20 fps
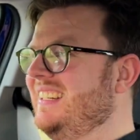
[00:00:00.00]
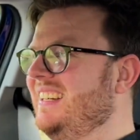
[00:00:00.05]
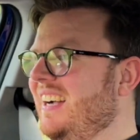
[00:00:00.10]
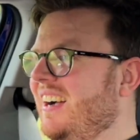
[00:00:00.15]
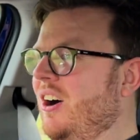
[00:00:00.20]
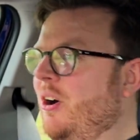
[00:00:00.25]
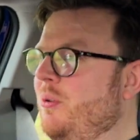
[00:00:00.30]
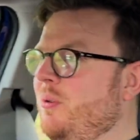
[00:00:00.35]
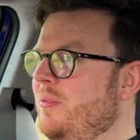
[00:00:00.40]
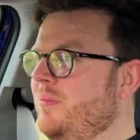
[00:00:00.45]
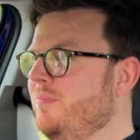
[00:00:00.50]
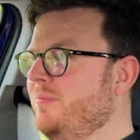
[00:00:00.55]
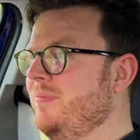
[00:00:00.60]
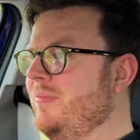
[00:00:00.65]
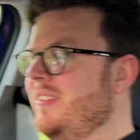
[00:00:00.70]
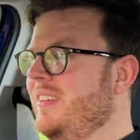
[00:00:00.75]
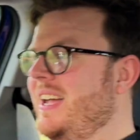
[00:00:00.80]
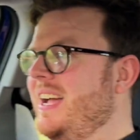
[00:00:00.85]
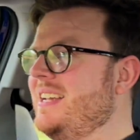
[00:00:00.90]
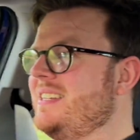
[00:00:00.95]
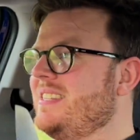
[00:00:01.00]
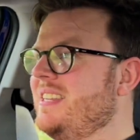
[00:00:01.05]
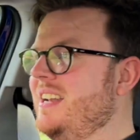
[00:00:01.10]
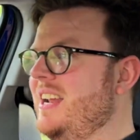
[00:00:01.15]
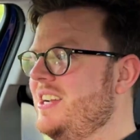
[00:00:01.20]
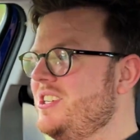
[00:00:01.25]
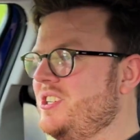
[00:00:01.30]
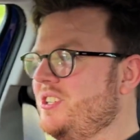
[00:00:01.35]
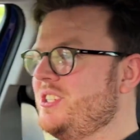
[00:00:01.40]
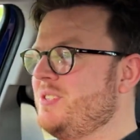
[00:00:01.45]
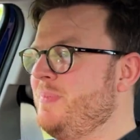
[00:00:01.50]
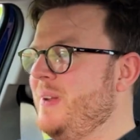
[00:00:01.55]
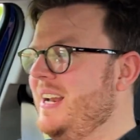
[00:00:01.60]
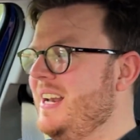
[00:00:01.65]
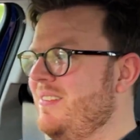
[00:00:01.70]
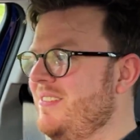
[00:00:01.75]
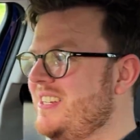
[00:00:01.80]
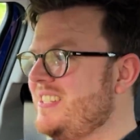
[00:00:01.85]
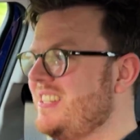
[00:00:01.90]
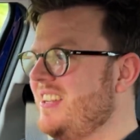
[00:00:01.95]
Oh, that's the national speed
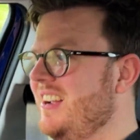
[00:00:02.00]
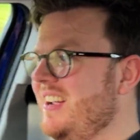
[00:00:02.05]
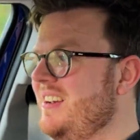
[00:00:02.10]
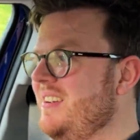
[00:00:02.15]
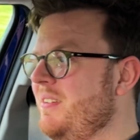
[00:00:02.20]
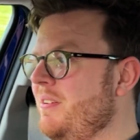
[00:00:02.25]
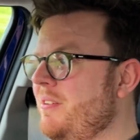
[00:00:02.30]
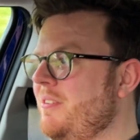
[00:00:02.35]
limit sign.